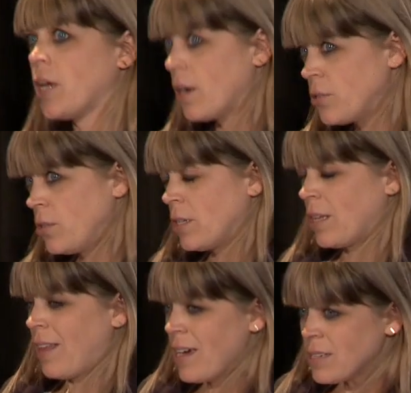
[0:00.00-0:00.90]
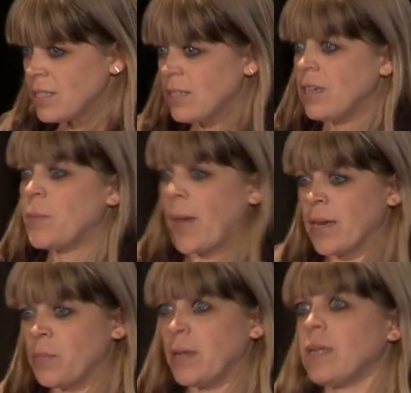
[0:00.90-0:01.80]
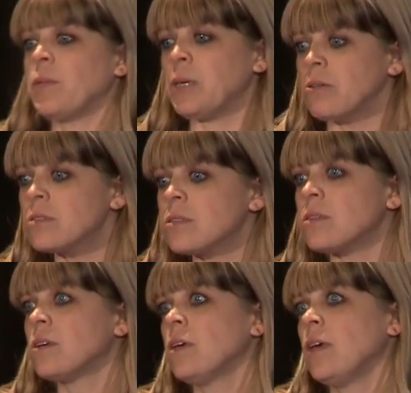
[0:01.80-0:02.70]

care due to neglect, abandonment, abuse,